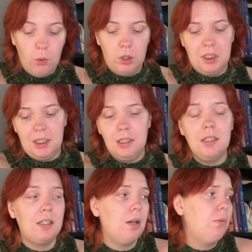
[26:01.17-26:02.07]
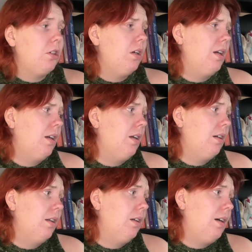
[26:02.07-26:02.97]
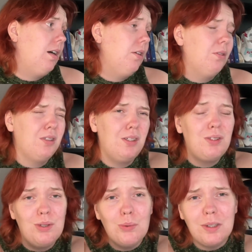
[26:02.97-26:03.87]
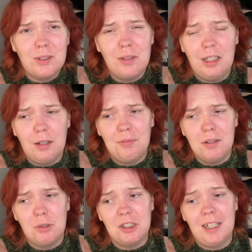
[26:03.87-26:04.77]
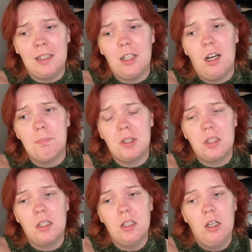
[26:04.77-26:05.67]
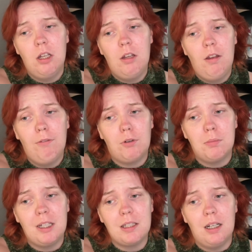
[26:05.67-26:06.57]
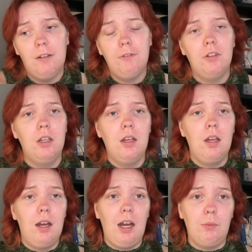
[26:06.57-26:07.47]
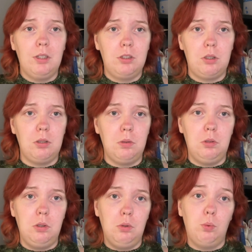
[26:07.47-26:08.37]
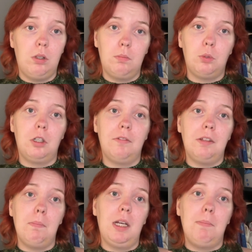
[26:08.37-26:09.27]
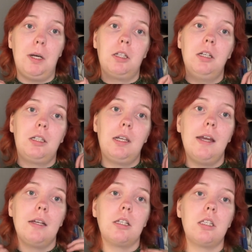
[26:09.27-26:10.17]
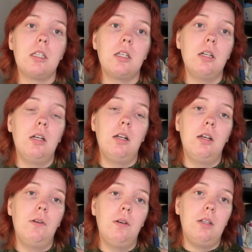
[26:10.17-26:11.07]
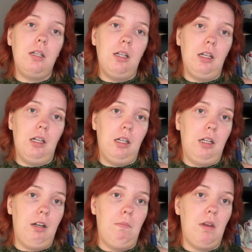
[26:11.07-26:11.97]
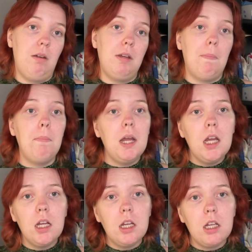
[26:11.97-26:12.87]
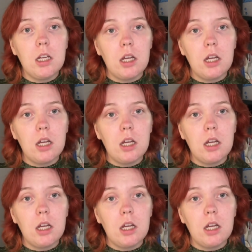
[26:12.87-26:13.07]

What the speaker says: we're still in summer, and I also do want to knit a few more tank tops for myself. I want to do one more of the mini magnet tanks in maybe a pink